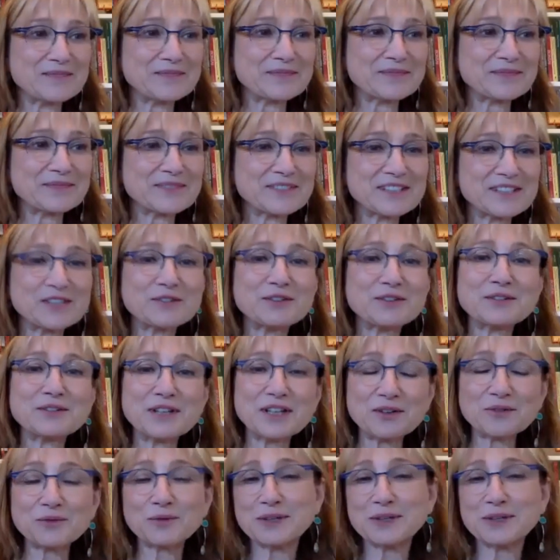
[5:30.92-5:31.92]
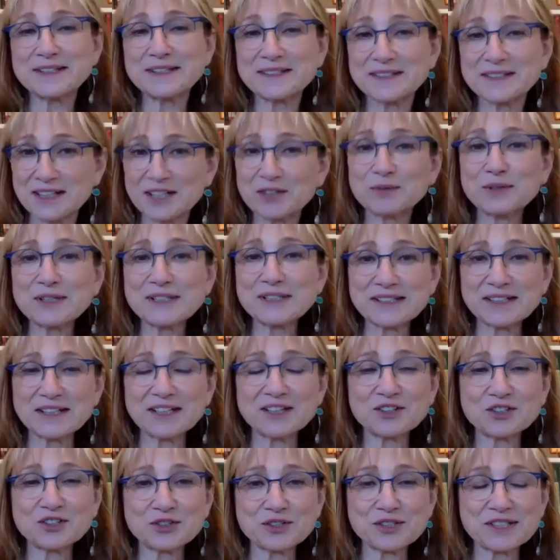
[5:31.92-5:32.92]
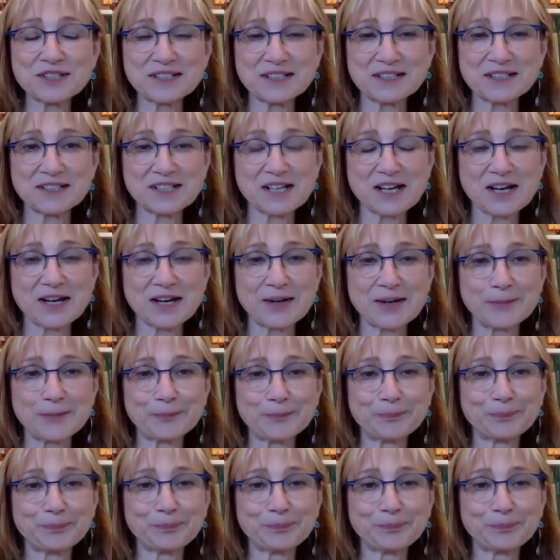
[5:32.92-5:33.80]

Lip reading: So it was an interesting time.